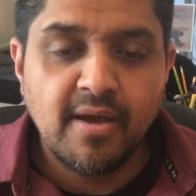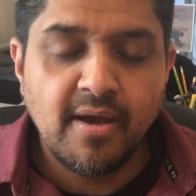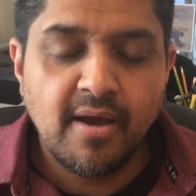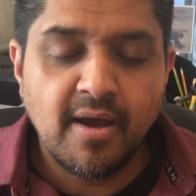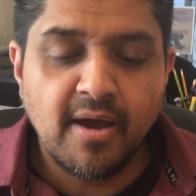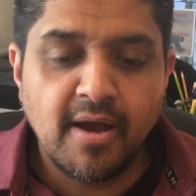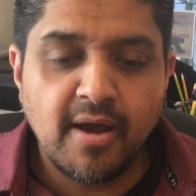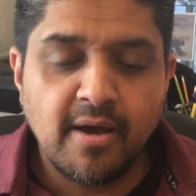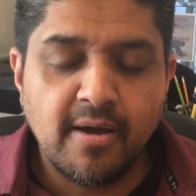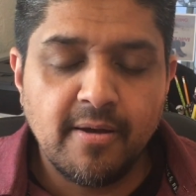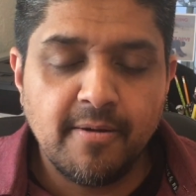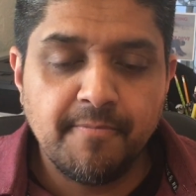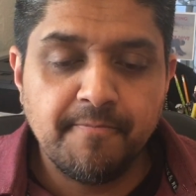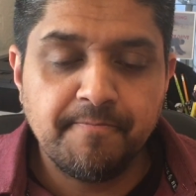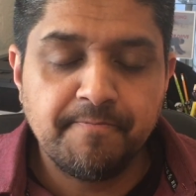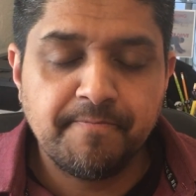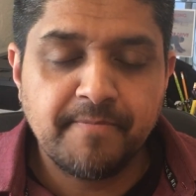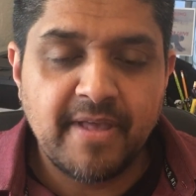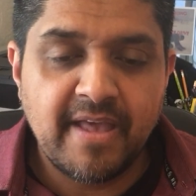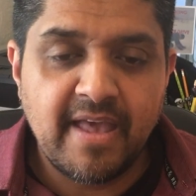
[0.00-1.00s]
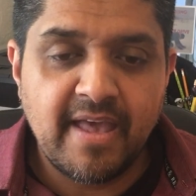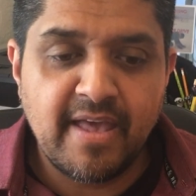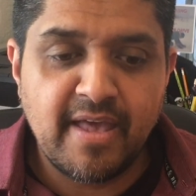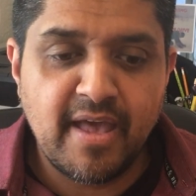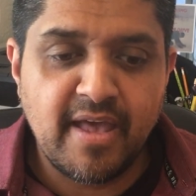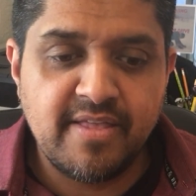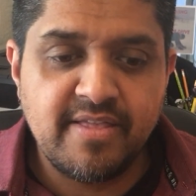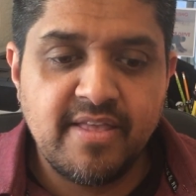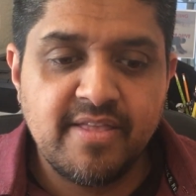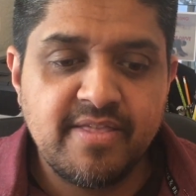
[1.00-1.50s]

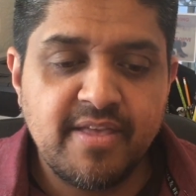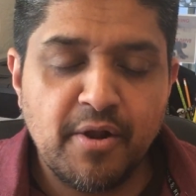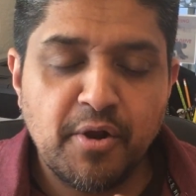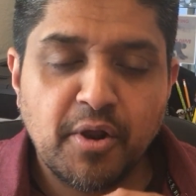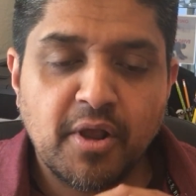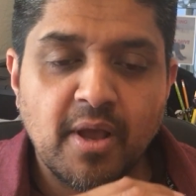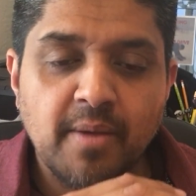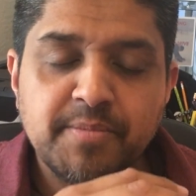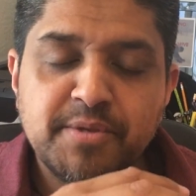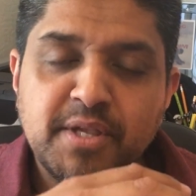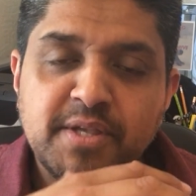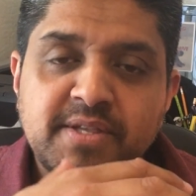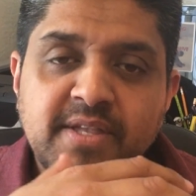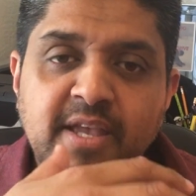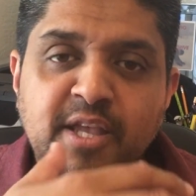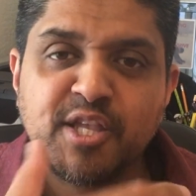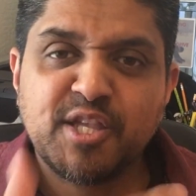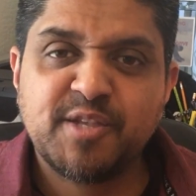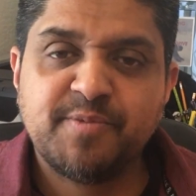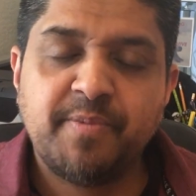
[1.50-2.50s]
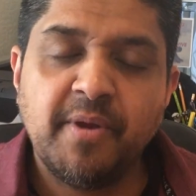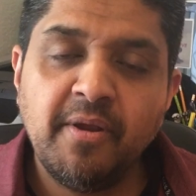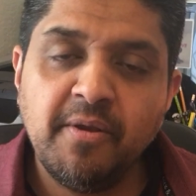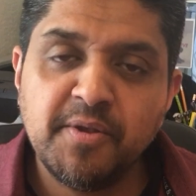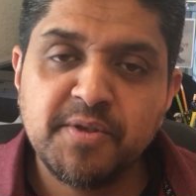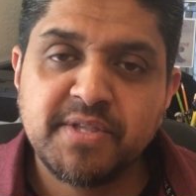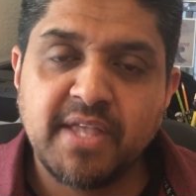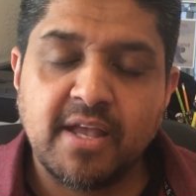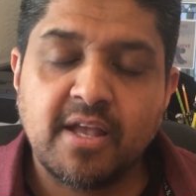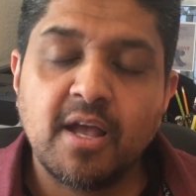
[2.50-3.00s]
And then there comes this
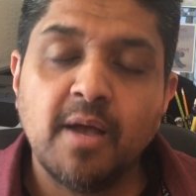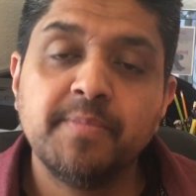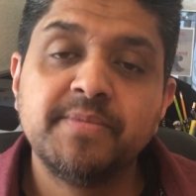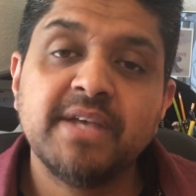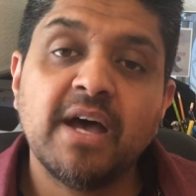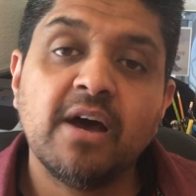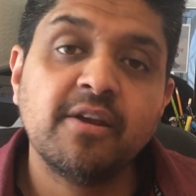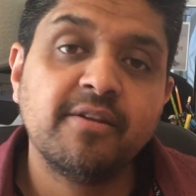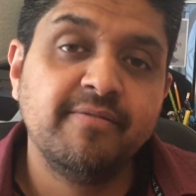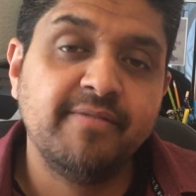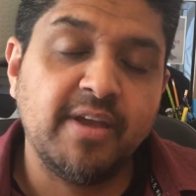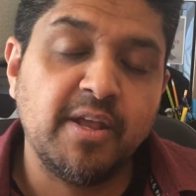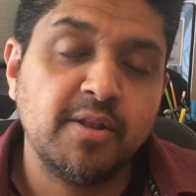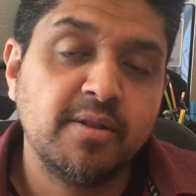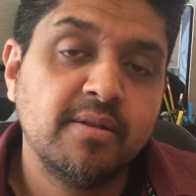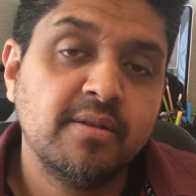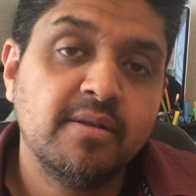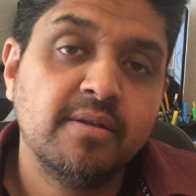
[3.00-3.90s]
experience that comes out of it.